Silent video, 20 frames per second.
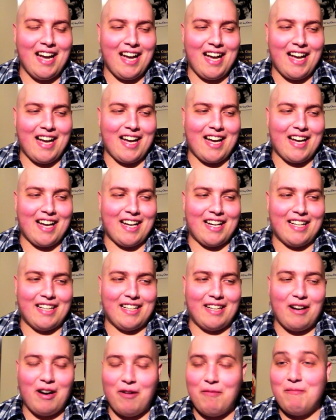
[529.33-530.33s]

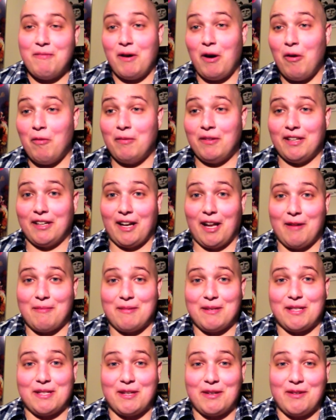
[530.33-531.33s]
Hopefully it'll
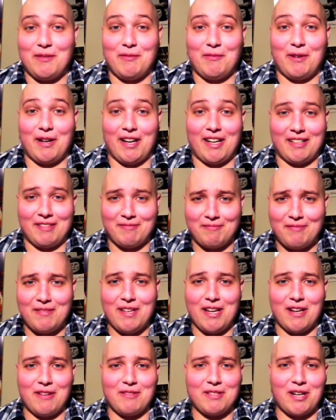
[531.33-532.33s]
happen soon when I,
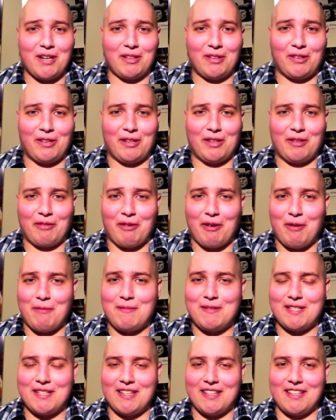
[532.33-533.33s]
start learning the
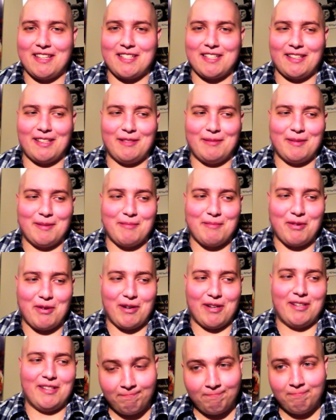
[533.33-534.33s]
ropes to this a little bit
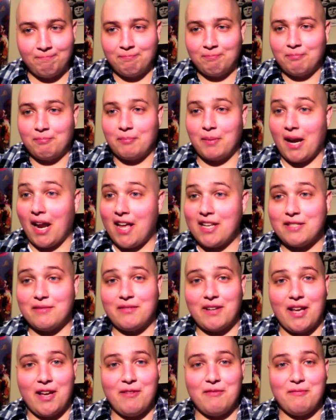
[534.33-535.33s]
more. But as of
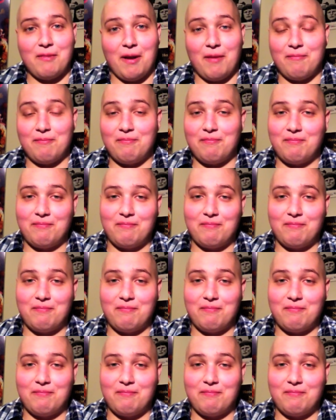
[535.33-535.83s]
now,